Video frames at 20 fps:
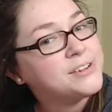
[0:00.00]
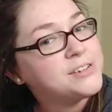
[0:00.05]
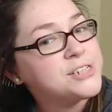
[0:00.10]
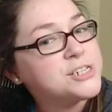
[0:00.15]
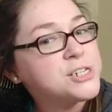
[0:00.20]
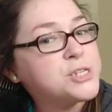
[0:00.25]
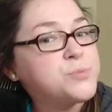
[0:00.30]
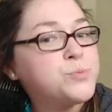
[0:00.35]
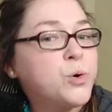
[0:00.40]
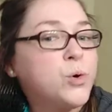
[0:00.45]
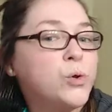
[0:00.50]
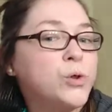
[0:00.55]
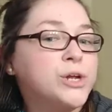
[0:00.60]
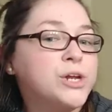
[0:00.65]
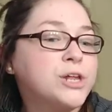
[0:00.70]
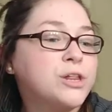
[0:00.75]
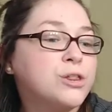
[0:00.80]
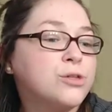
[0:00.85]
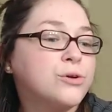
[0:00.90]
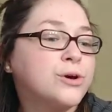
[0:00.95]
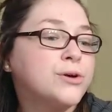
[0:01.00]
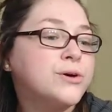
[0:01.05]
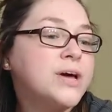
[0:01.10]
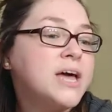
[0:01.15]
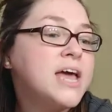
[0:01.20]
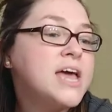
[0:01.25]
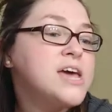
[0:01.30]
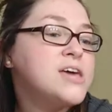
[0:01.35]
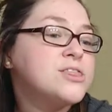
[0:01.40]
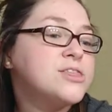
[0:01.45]
You're just pulling it through.
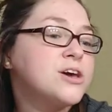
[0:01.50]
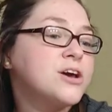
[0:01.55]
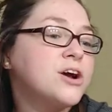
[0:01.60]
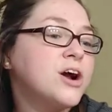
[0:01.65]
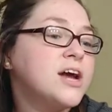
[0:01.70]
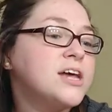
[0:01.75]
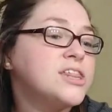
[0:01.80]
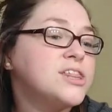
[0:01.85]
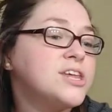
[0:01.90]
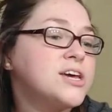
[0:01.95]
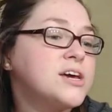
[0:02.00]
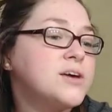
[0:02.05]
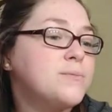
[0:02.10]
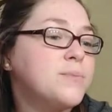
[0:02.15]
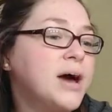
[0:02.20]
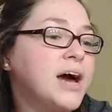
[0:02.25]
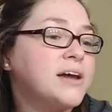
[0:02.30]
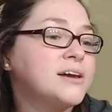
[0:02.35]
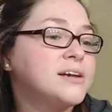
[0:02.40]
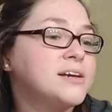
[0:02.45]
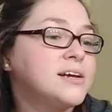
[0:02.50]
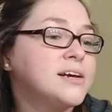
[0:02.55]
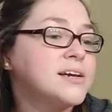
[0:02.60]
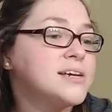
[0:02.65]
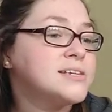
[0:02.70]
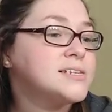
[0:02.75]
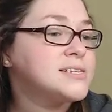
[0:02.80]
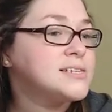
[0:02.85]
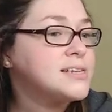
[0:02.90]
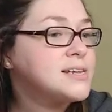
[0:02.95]
The great thing about it
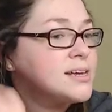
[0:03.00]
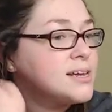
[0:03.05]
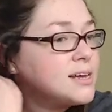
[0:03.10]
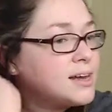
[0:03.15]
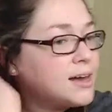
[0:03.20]
is,